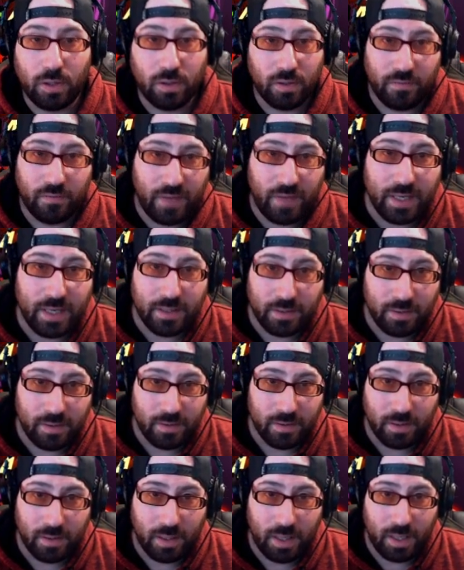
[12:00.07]
event
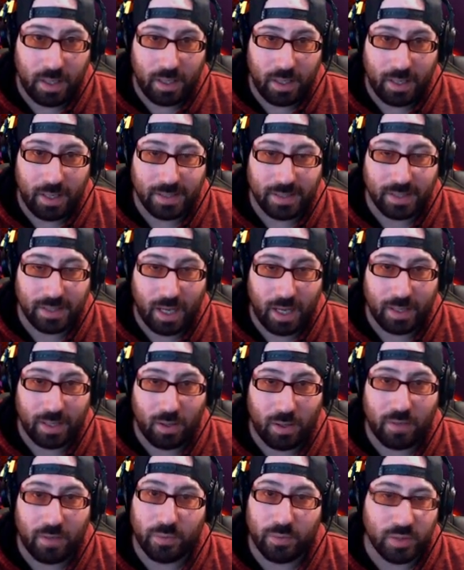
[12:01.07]
Uh, has gone
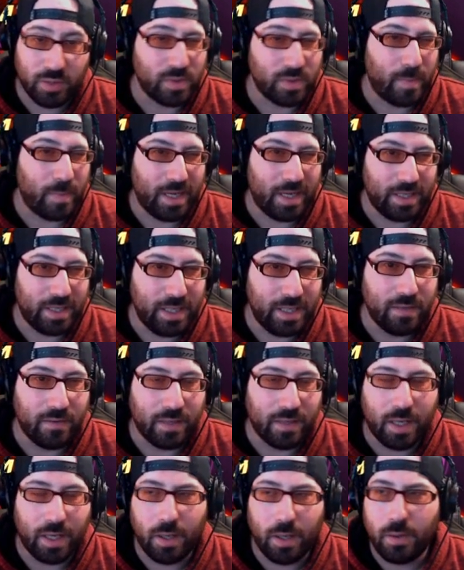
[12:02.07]
off, which was about a year
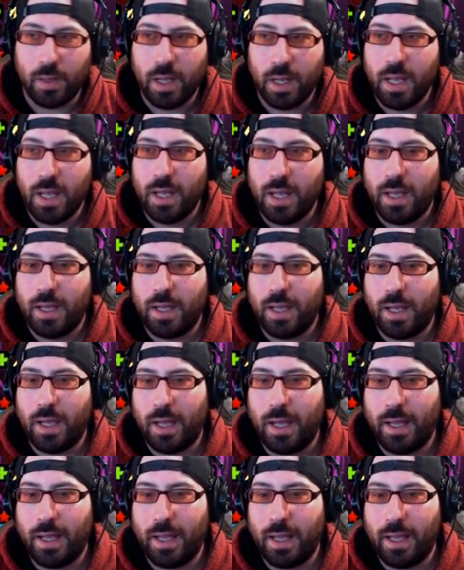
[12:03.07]
ago,
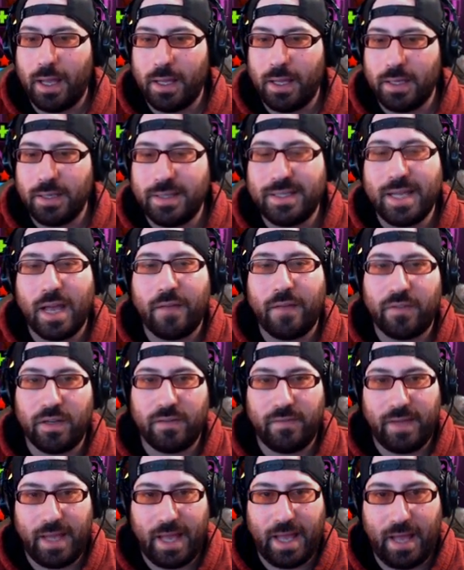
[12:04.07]

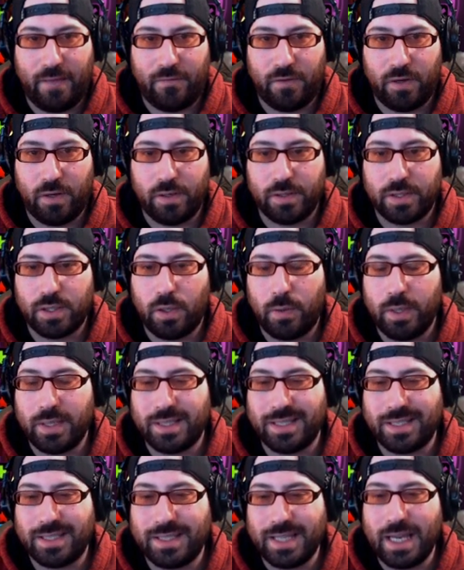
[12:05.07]
definitely have her. So it's
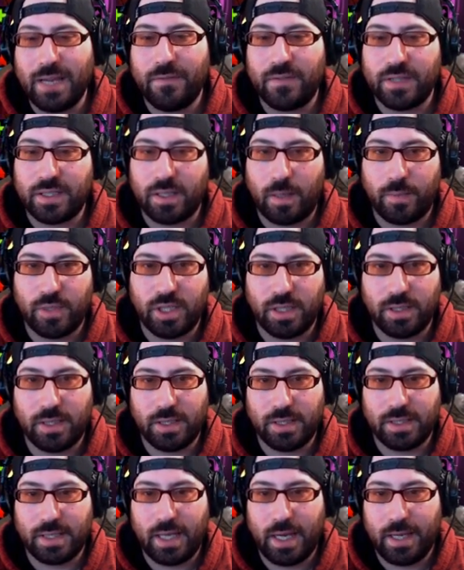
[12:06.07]
a safe assumption to
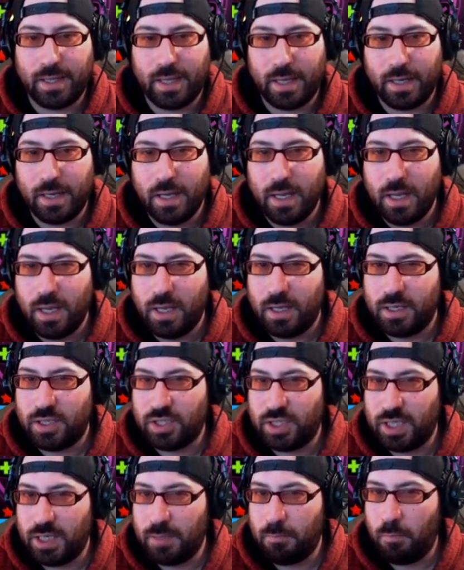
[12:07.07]
say that
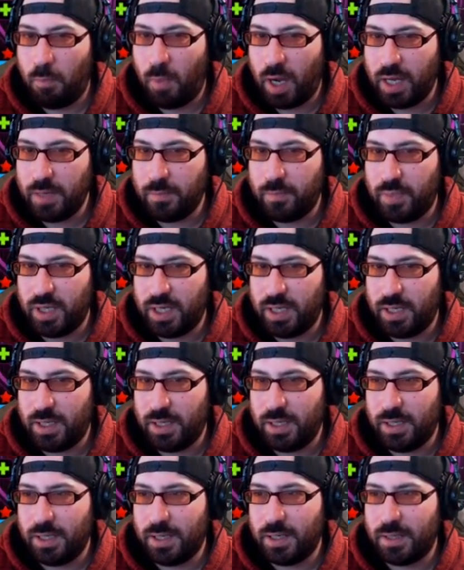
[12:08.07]
she might
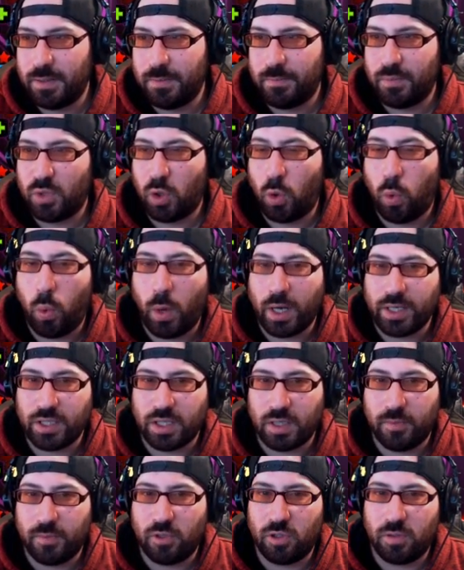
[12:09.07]
be
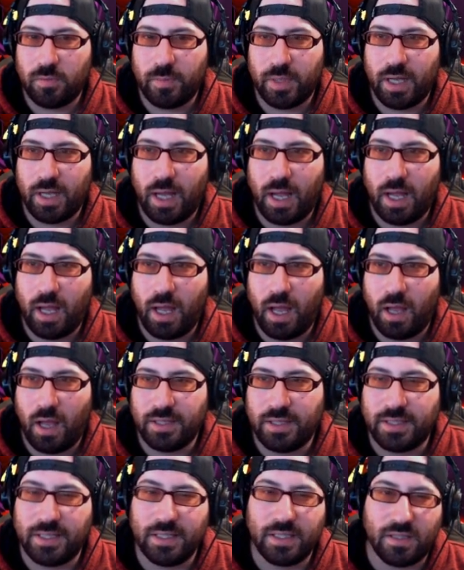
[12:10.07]
questionable, but
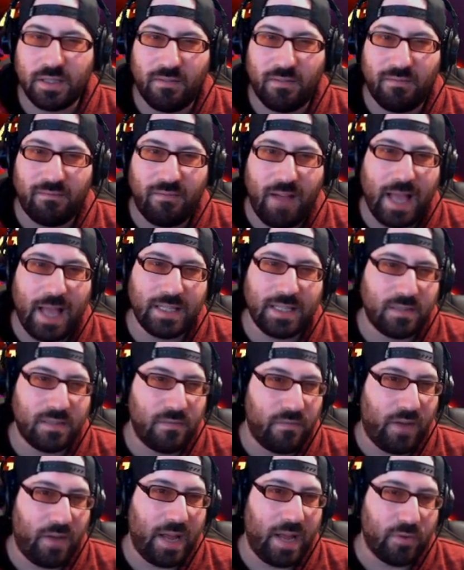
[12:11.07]
since the last
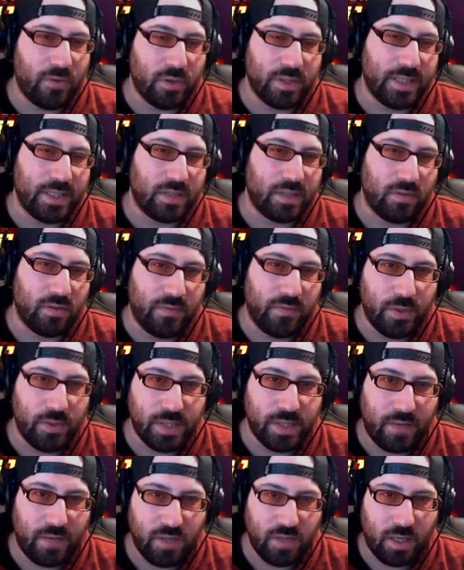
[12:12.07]
five or six reviews
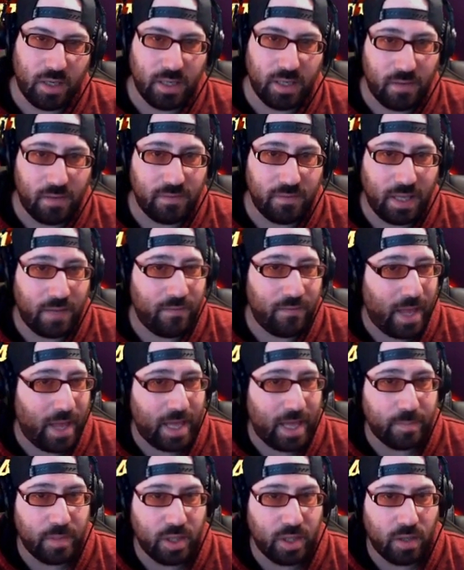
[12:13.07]
I've done, they've
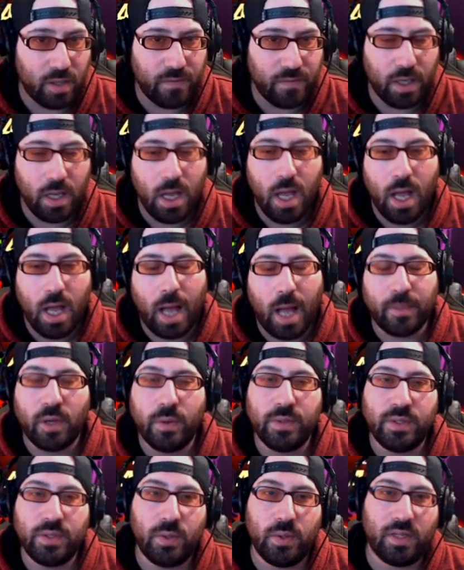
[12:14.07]
had Minerva, I'm
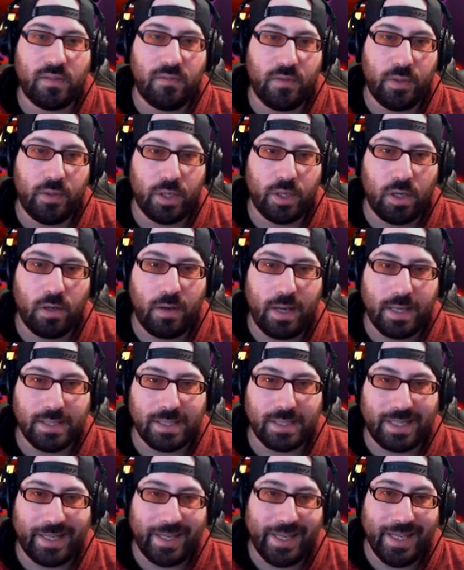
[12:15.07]
going to include her as a
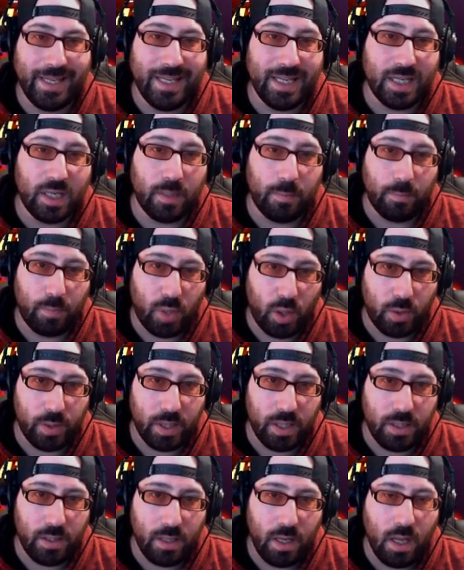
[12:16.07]
key
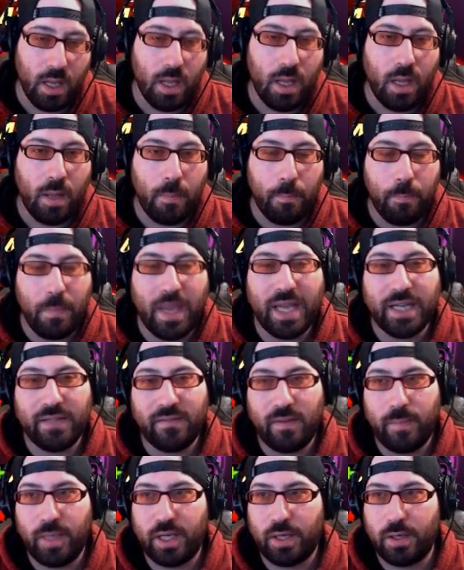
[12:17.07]
component,
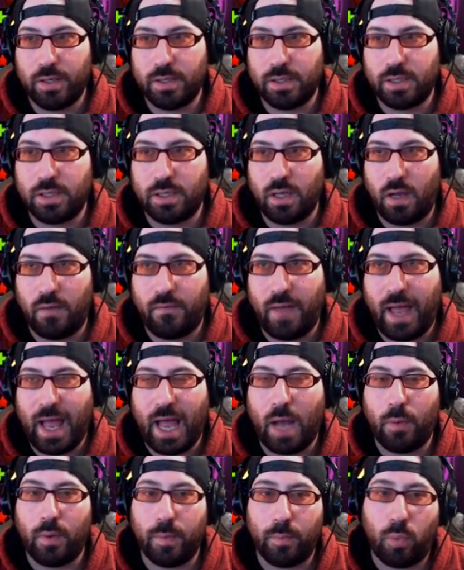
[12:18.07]
mainly because of
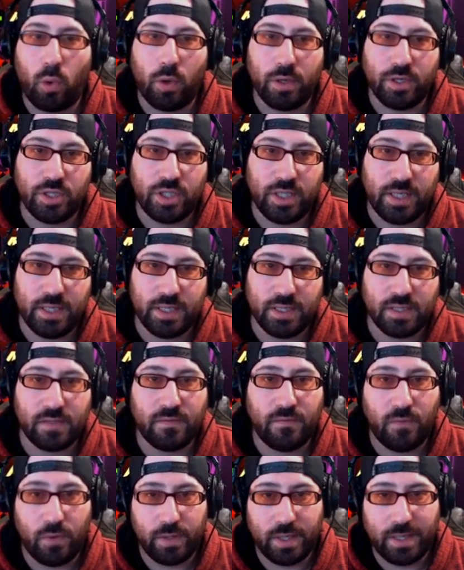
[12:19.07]
how important she is
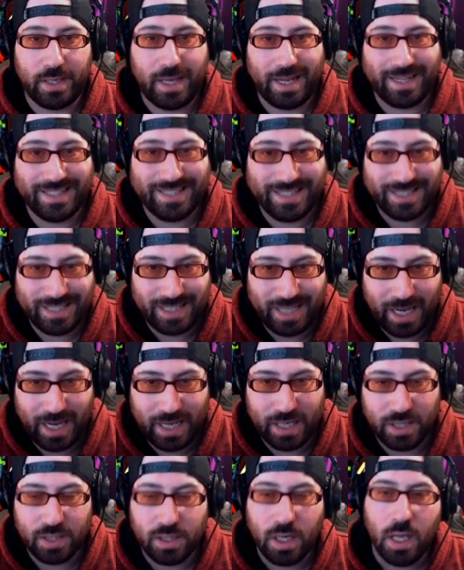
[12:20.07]
for the next
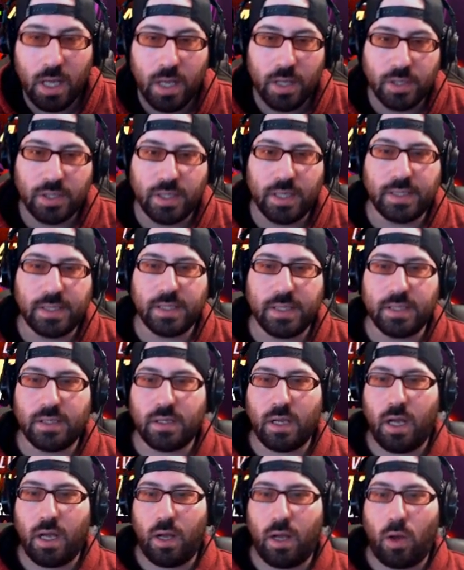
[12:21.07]
stage. So this is
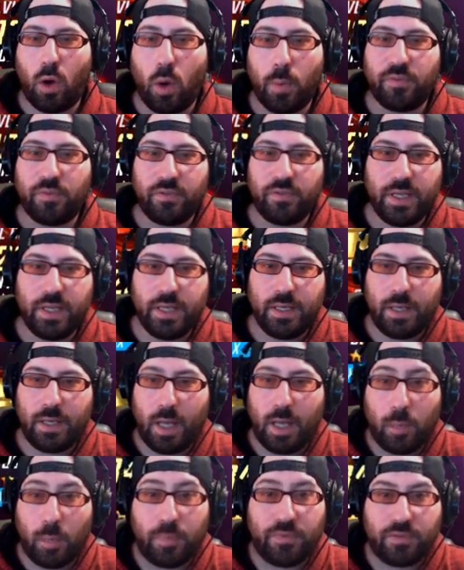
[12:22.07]
a hopefully
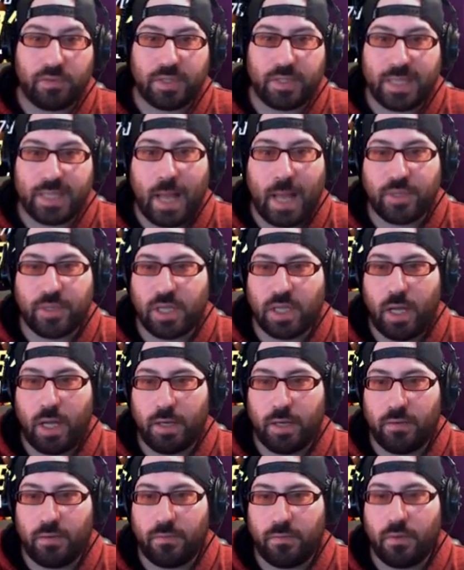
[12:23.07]
helpful snapshot of